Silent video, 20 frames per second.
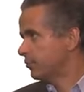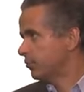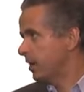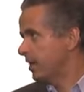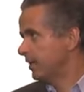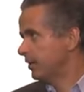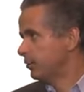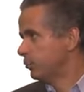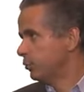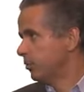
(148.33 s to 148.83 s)

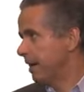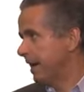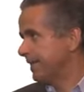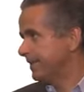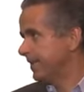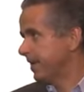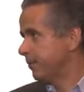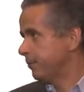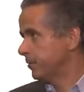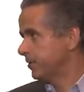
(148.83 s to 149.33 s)
22 by
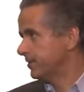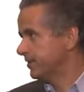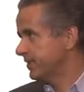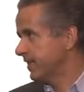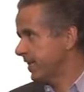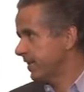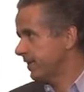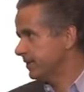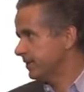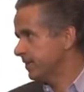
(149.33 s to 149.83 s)

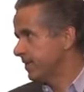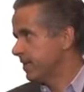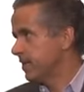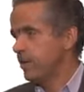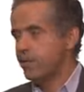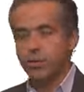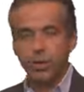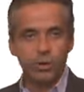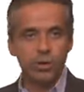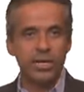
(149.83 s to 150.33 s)
10%,
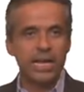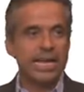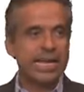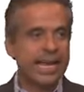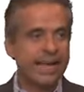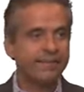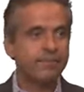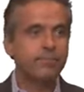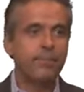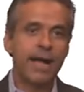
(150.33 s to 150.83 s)
you're going to
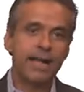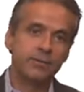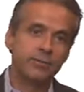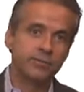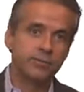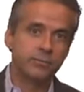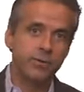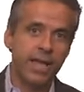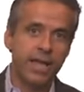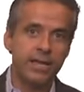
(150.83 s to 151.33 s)
get minus
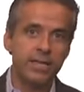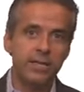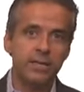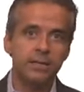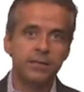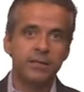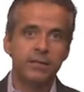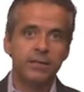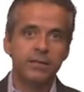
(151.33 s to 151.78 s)
20.